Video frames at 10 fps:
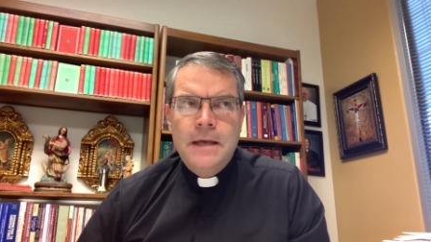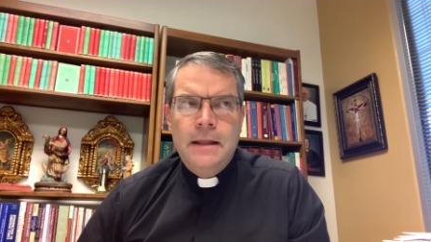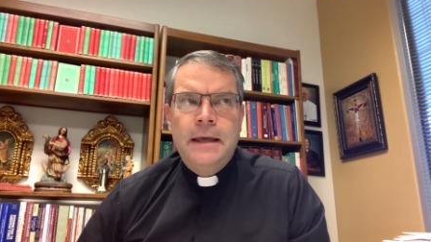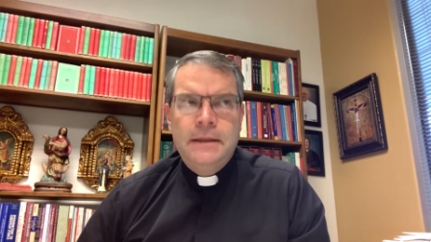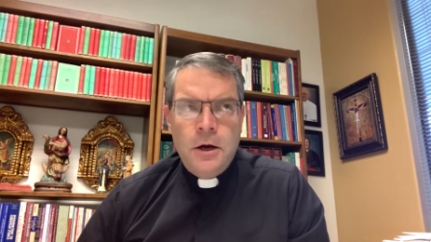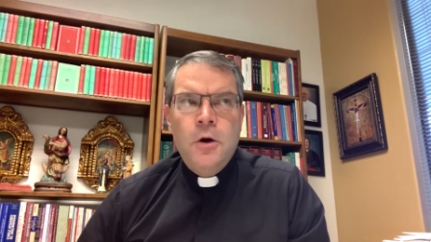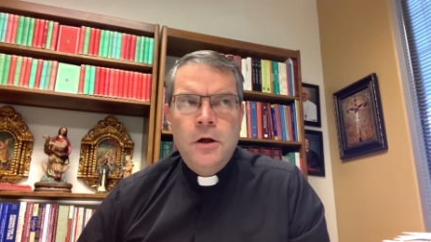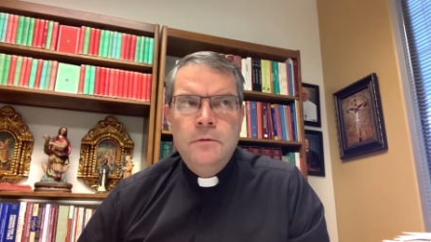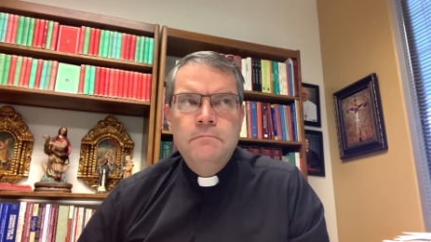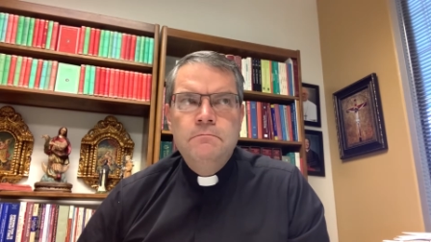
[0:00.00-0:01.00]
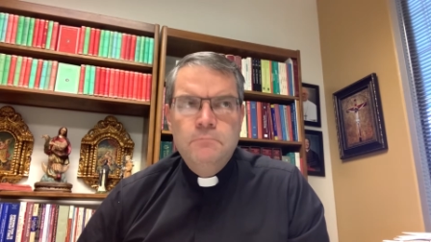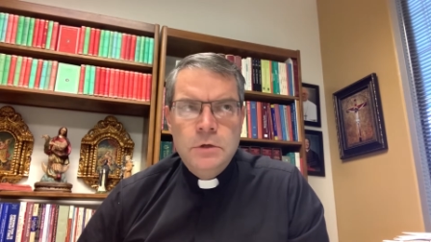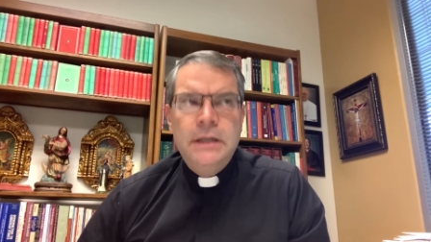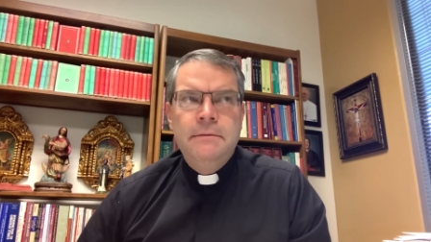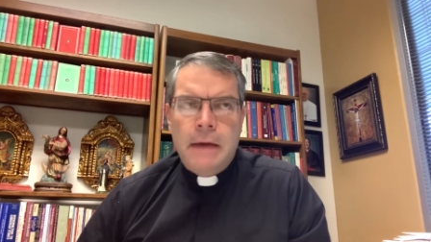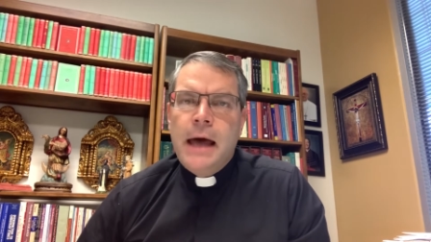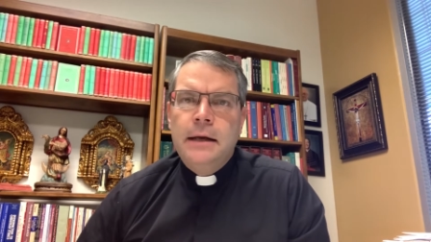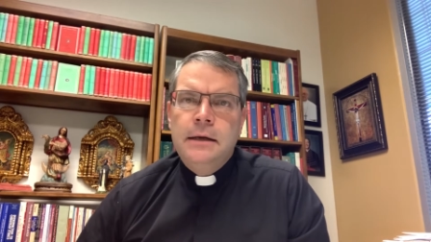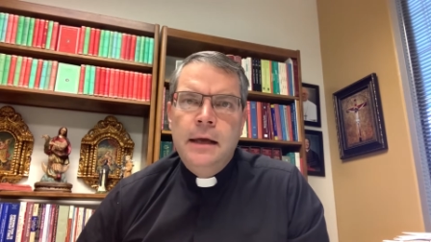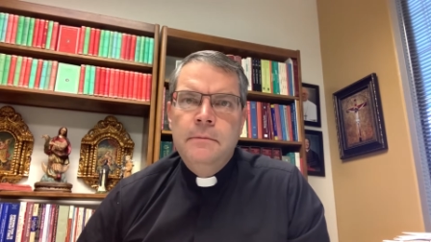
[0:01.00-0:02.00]
Like, they're all really mad
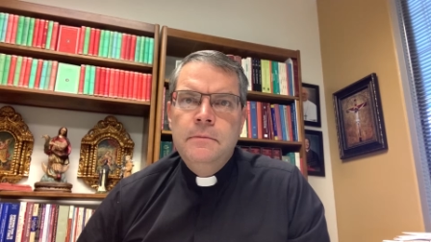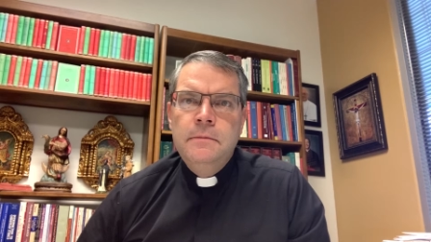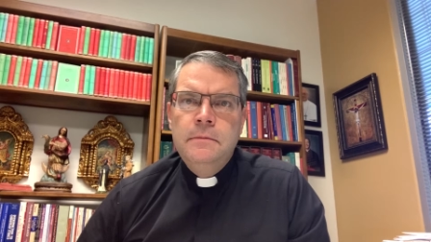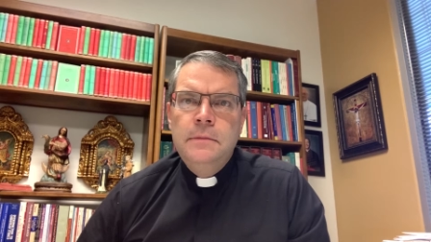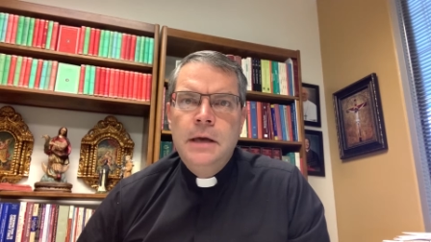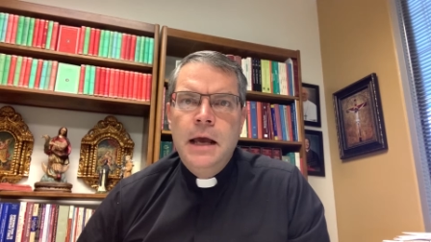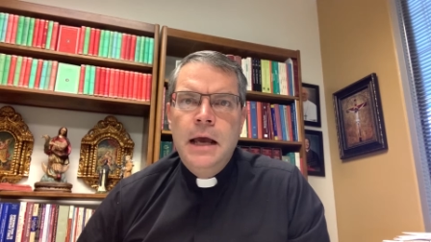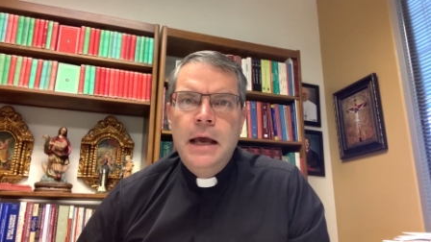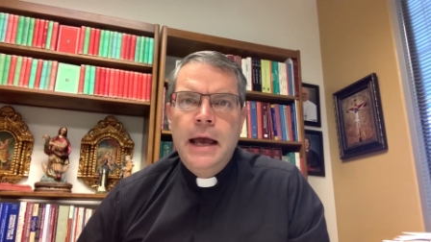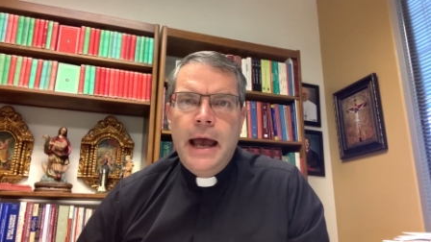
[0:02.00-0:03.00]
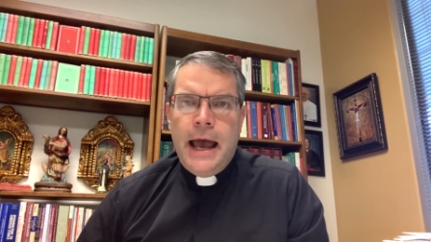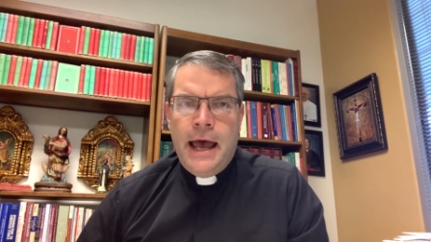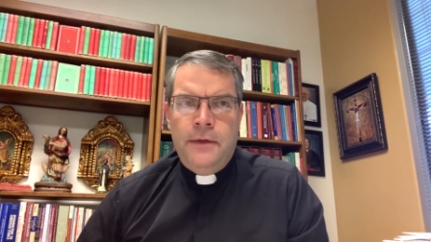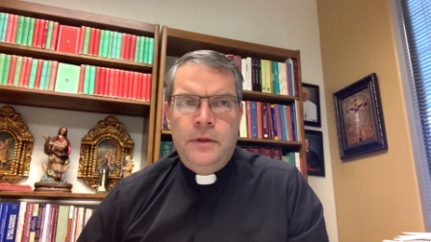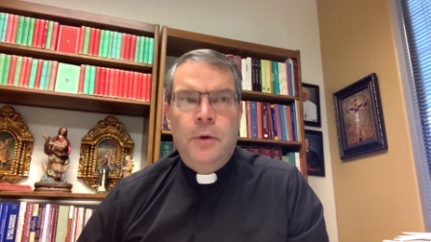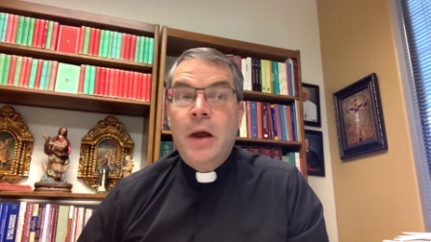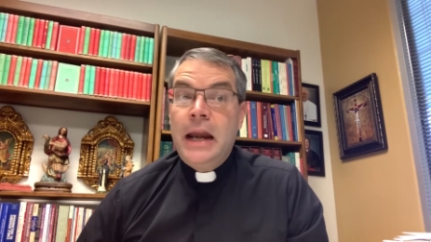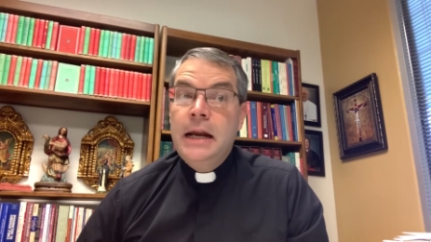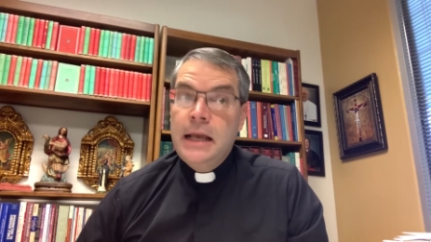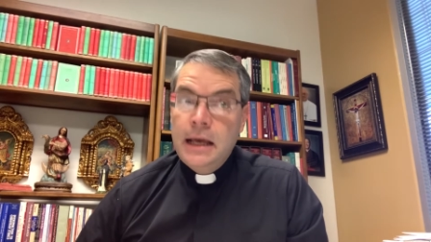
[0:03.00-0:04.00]
at him. And they're
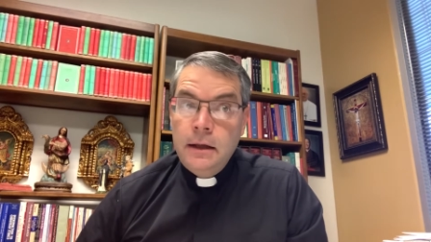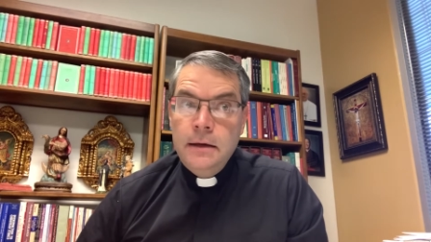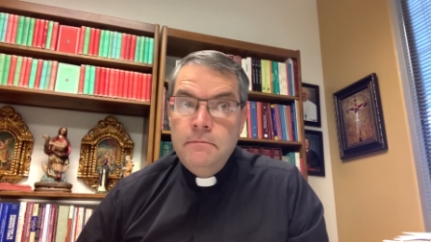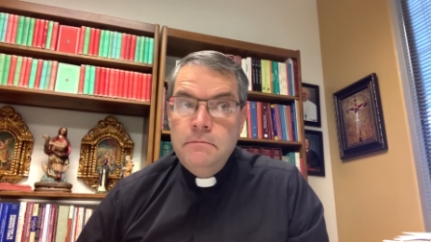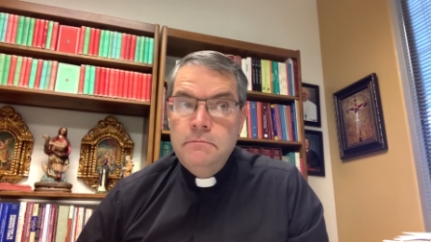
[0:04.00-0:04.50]
ready to kill him.